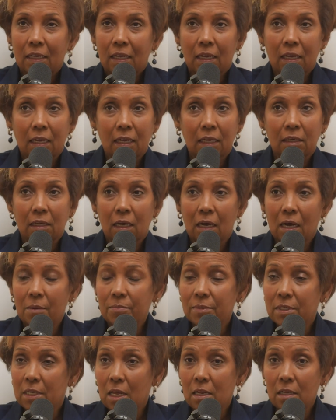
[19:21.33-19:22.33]
And
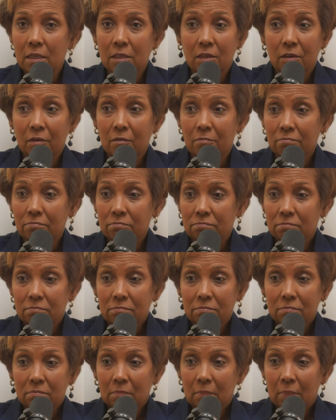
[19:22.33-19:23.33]
I'm telling you,
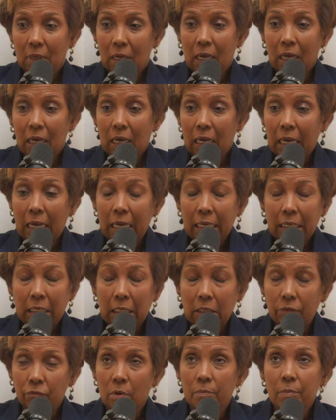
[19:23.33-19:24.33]
I
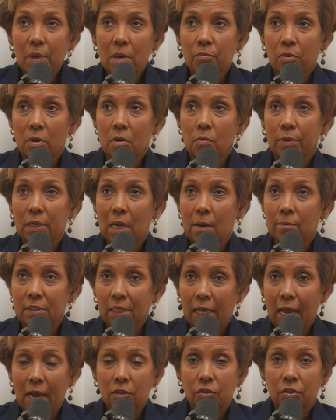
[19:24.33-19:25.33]
can remember when I was
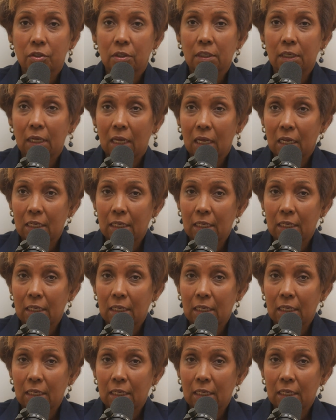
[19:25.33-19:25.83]
actually